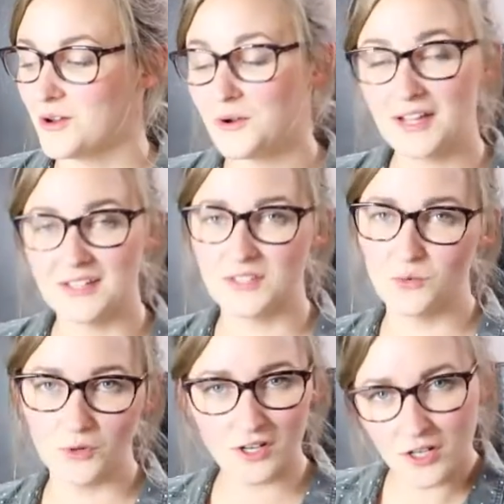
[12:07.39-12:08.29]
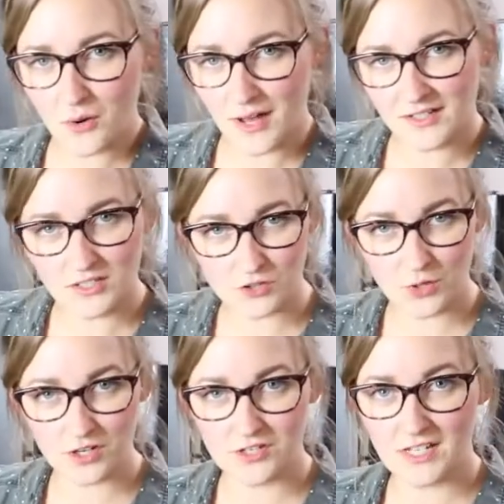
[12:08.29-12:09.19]
Okay, so we're gonna go ahead and
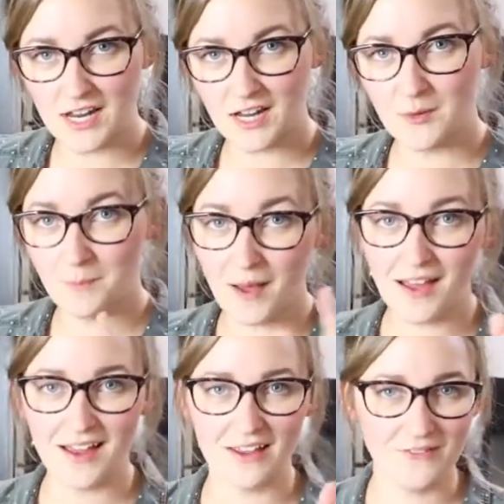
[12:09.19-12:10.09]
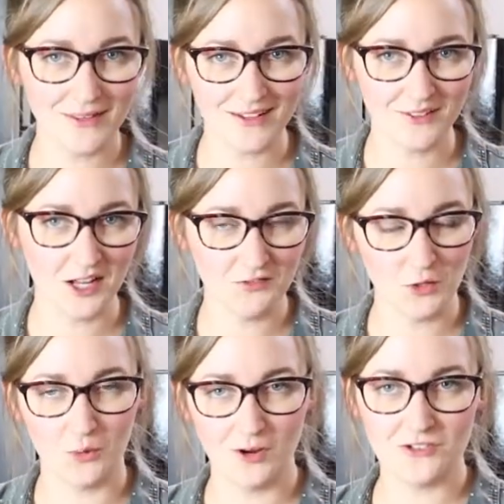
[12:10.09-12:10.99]
enjoy our steak, but I feel like a lot of you
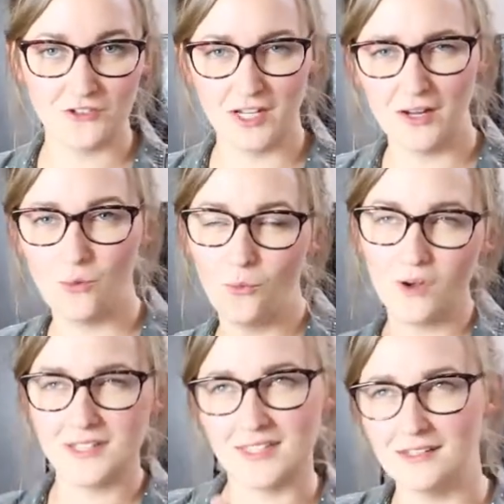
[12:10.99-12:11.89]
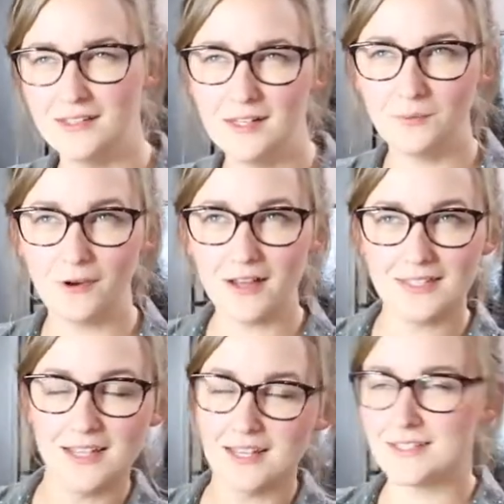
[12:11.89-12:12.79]
are wondering, what is the cleaning
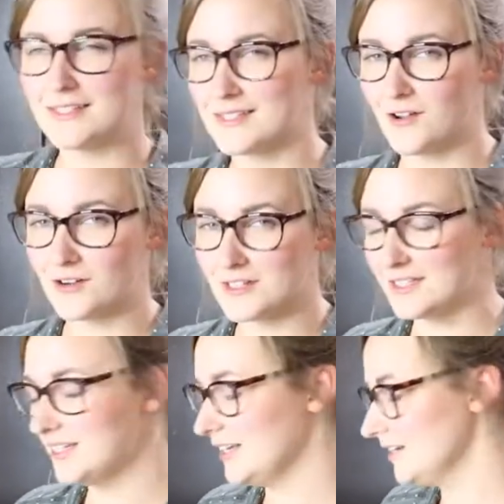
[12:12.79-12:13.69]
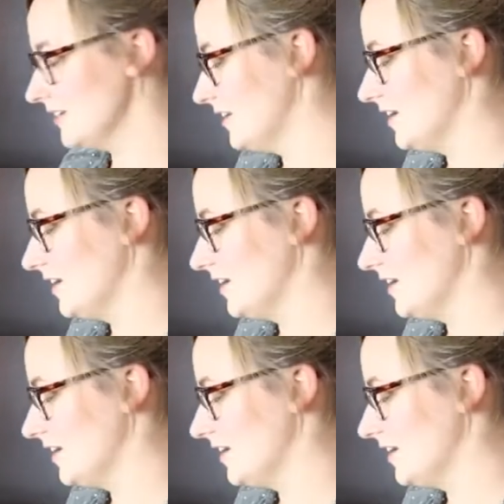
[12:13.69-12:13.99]
process? Is it hard to clean?